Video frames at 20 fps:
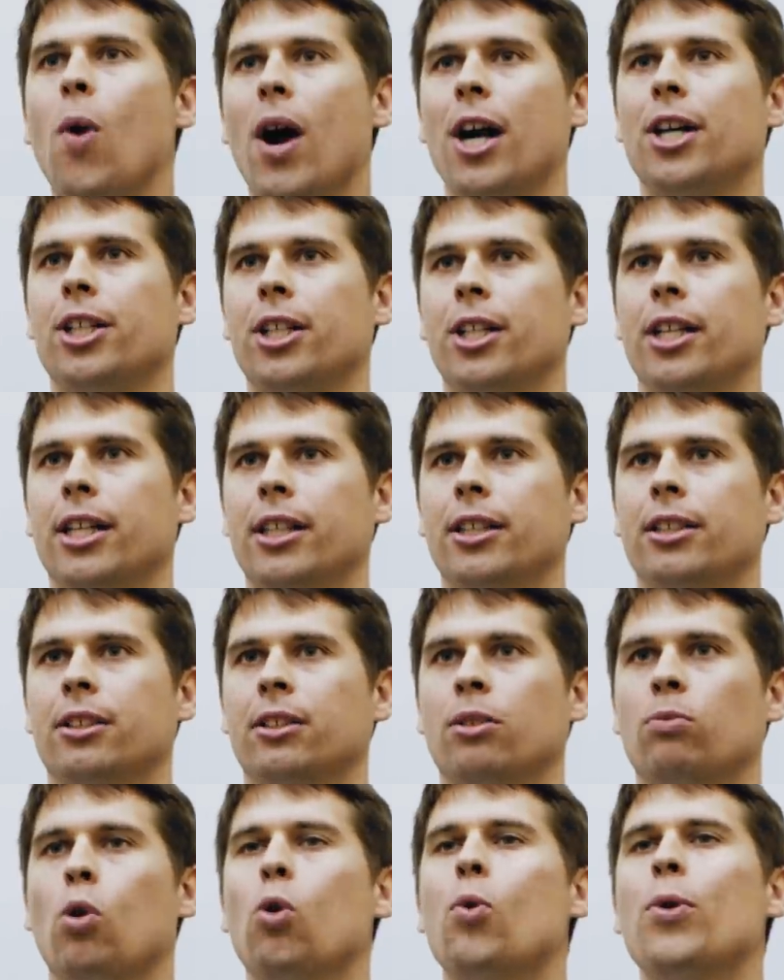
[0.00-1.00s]
question
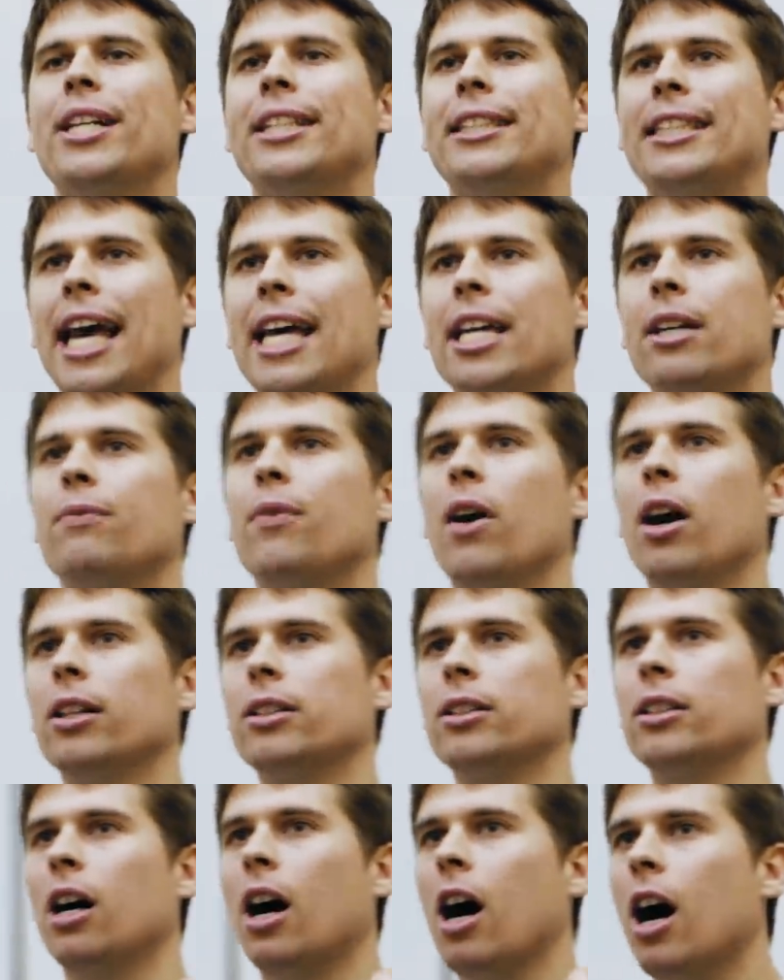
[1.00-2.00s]
is, what would it take for
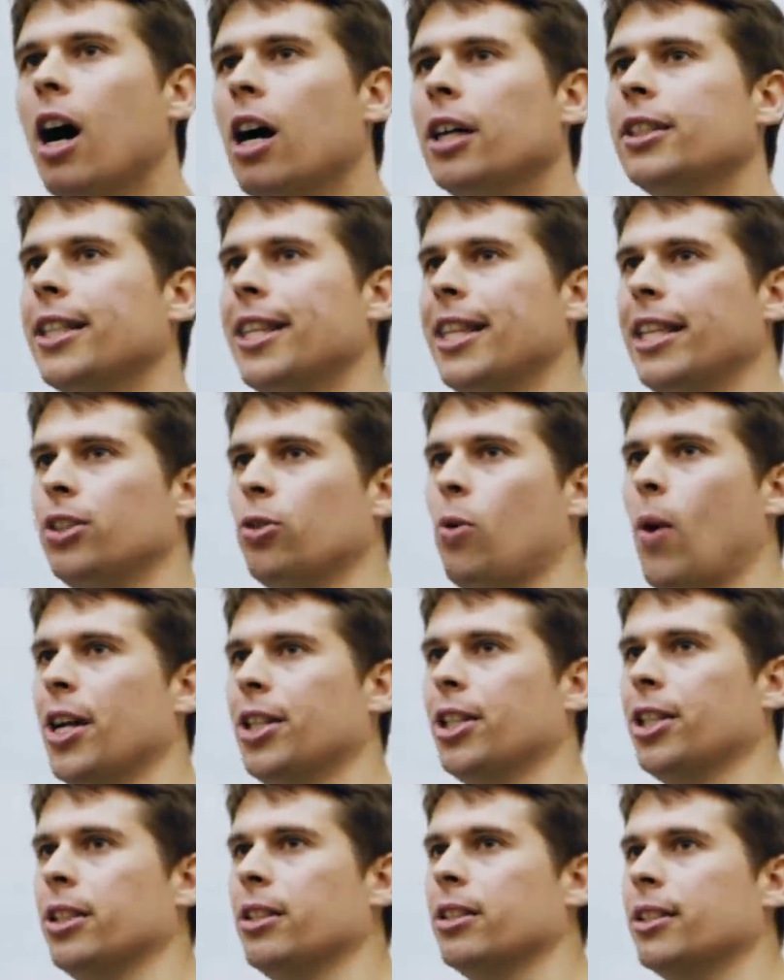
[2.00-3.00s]
us to ask these
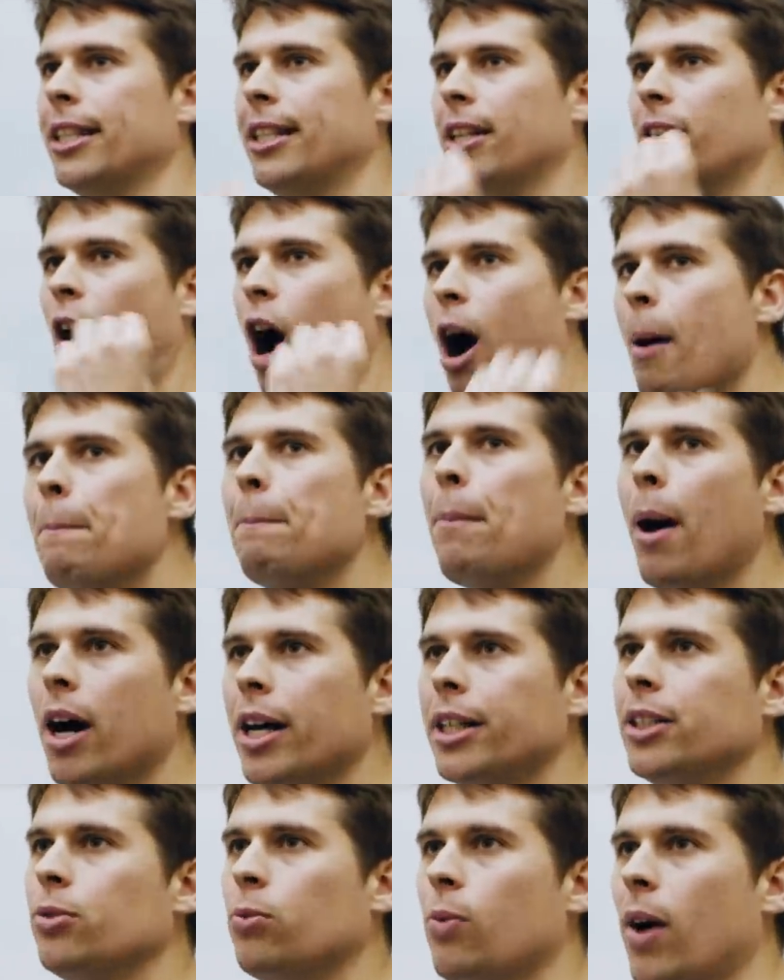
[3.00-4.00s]
questions in an
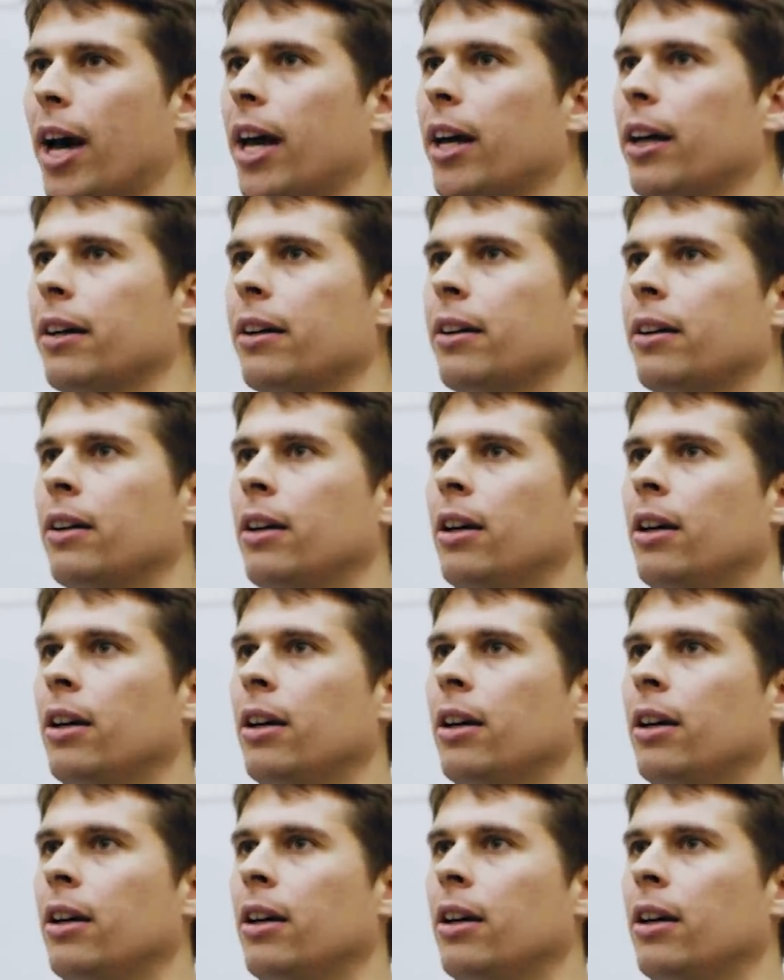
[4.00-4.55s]
unbiased way?